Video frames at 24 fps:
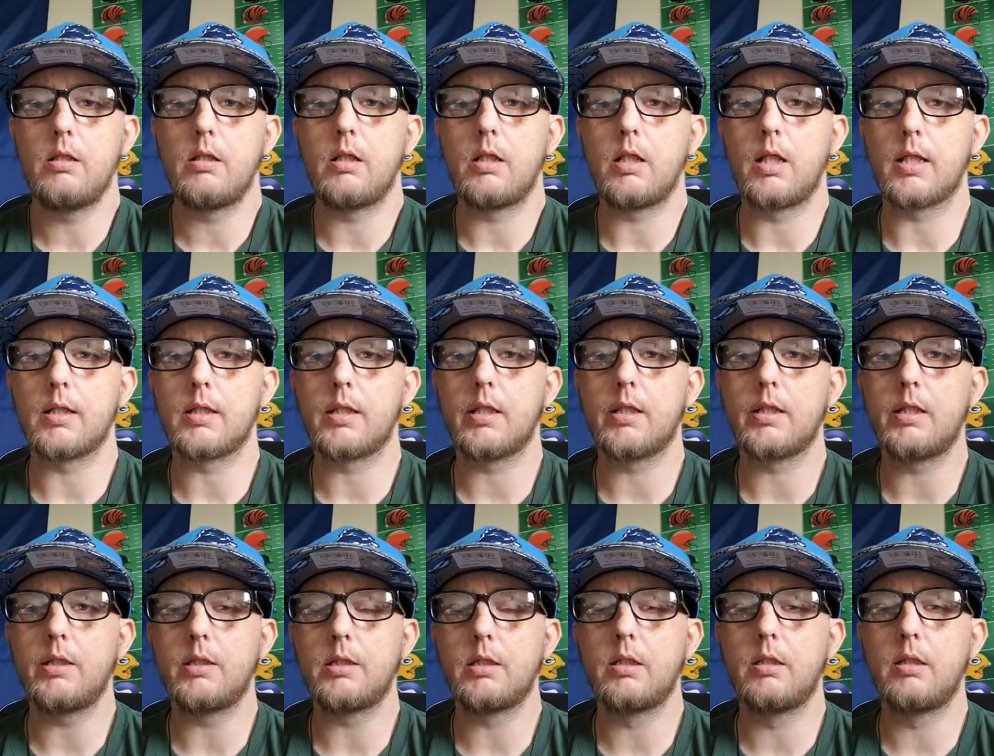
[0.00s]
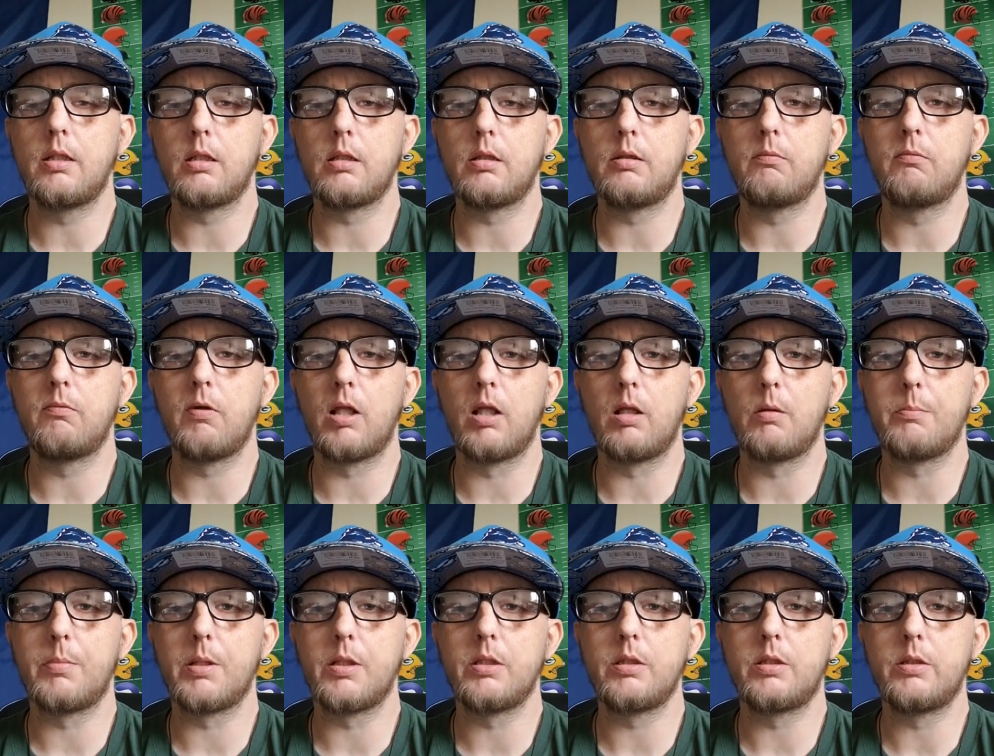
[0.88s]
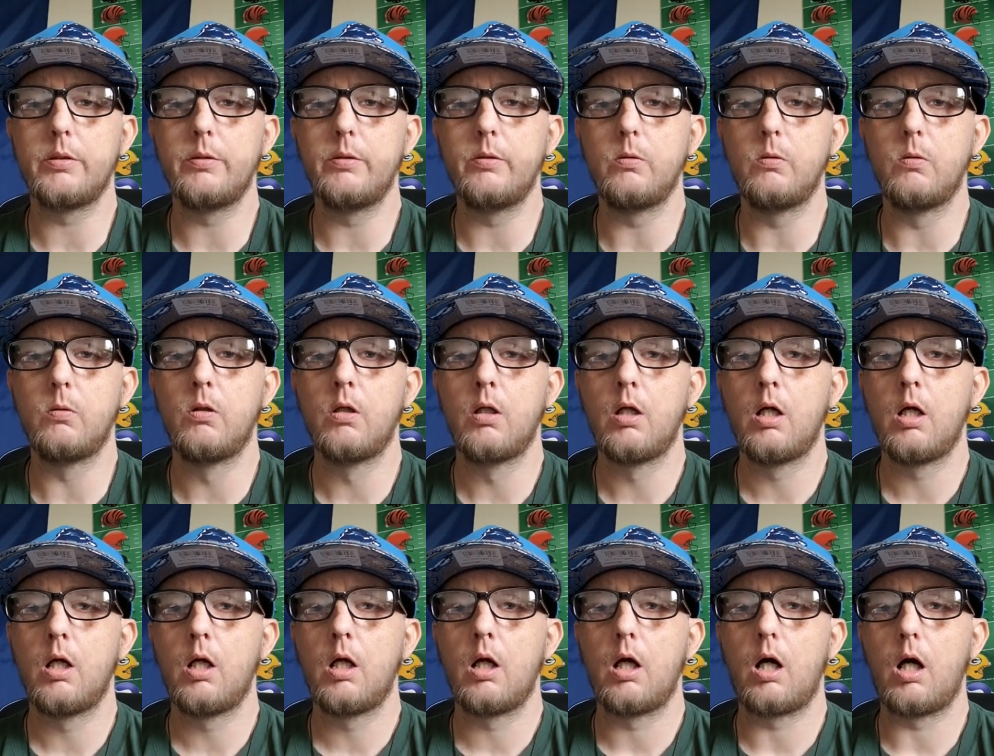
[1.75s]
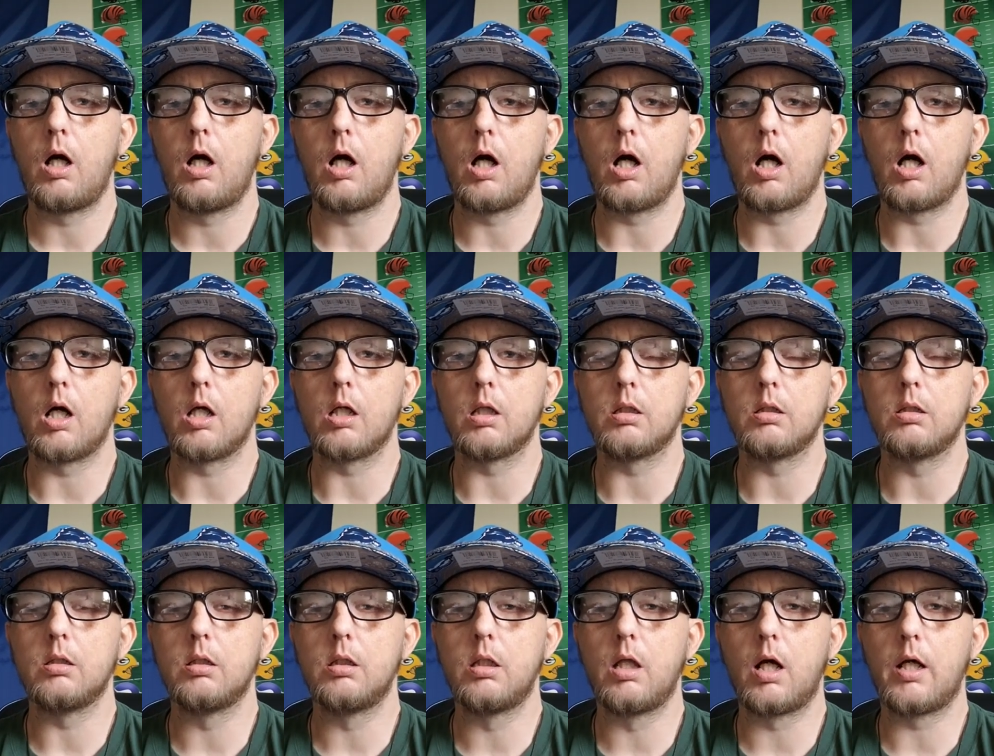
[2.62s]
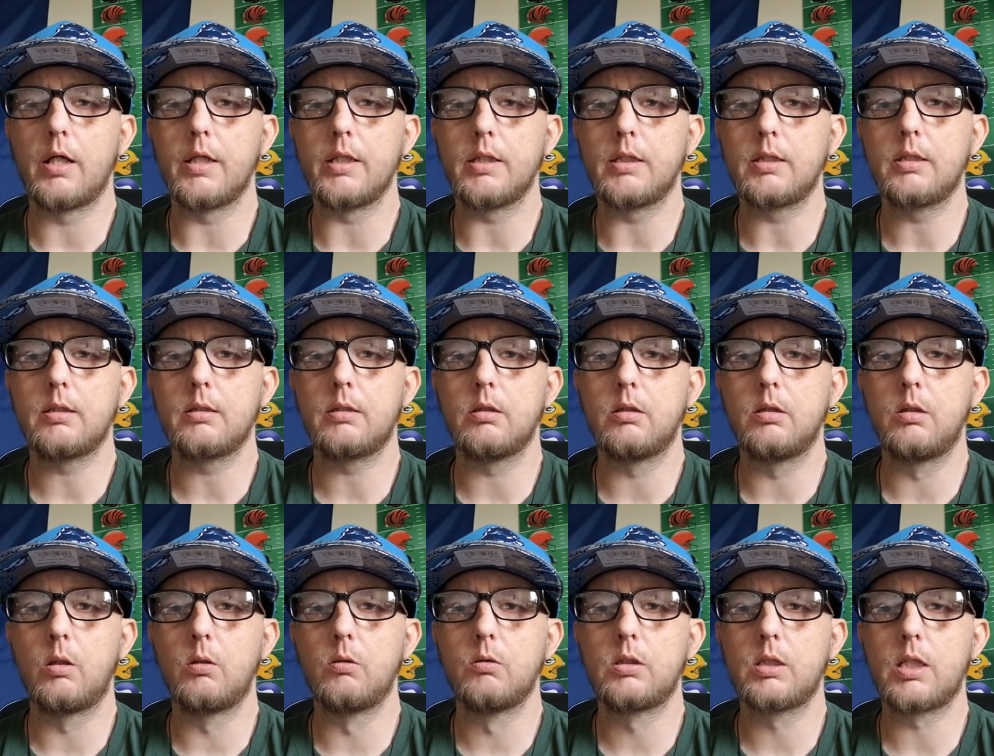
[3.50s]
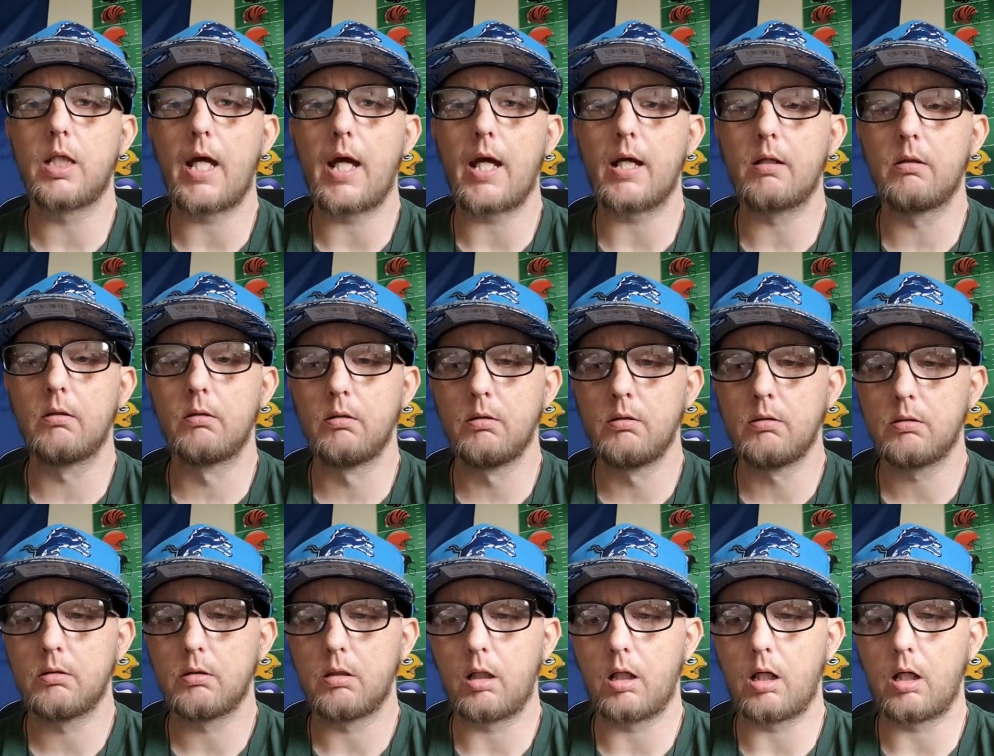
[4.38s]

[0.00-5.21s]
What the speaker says: and I think he's going to develop into nice nose tackle /